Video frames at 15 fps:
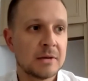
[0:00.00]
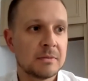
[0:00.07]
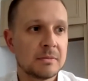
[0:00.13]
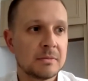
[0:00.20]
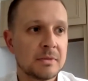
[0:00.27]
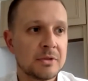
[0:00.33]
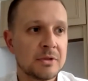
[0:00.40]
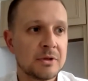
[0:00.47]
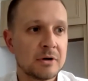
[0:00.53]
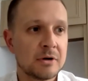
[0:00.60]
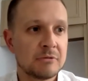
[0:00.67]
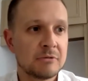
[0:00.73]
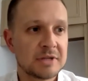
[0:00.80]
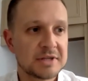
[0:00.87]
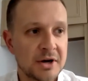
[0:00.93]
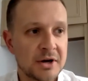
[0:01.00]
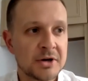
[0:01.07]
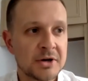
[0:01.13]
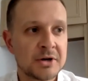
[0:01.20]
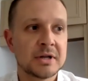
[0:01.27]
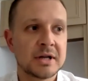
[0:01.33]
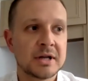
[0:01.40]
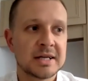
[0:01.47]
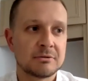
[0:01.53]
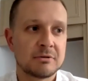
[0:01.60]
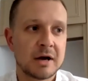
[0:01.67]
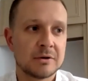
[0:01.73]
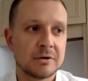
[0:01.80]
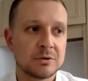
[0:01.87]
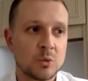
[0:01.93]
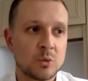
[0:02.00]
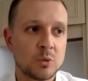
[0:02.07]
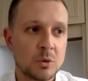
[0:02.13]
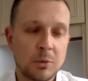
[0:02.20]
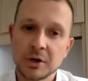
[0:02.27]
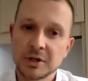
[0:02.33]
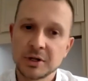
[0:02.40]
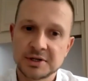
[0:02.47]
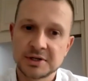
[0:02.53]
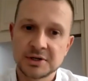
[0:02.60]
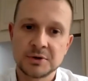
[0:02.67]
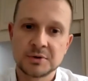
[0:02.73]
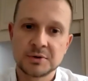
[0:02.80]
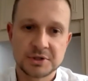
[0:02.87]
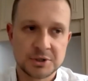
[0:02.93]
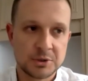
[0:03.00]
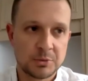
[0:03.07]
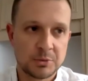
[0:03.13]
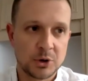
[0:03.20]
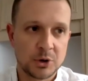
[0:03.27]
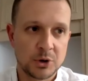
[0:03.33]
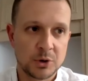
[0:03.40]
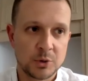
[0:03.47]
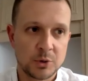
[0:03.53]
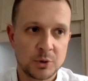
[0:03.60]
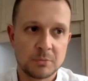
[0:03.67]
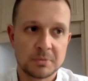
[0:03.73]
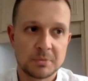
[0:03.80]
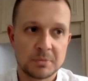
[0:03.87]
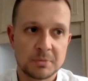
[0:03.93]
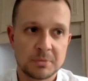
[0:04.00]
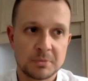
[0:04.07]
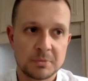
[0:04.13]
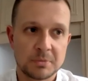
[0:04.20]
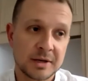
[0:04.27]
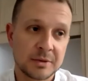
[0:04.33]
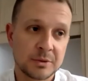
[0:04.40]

the return is around 1.2 to 2.1%